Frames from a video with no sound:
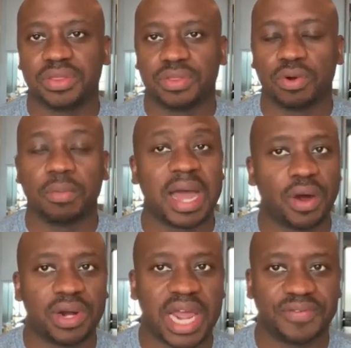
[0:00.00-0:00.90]
through my
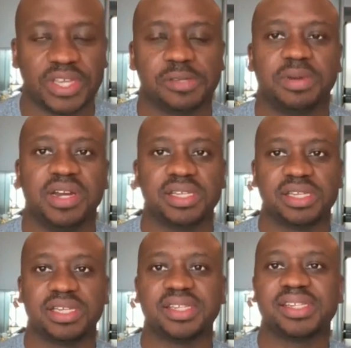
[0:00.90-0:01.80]
own life
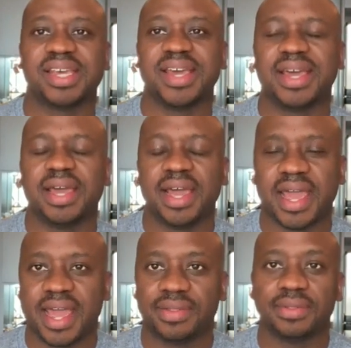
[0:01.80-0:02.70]
experiences
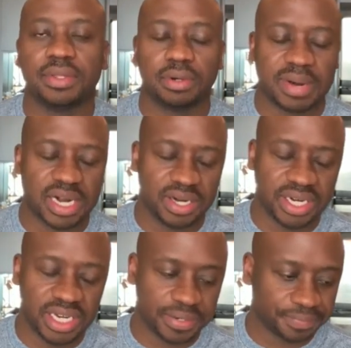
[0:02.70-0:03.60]
and through my
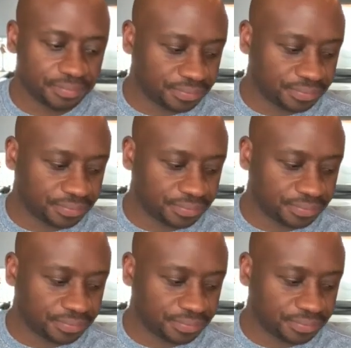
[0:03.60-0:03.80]
reading.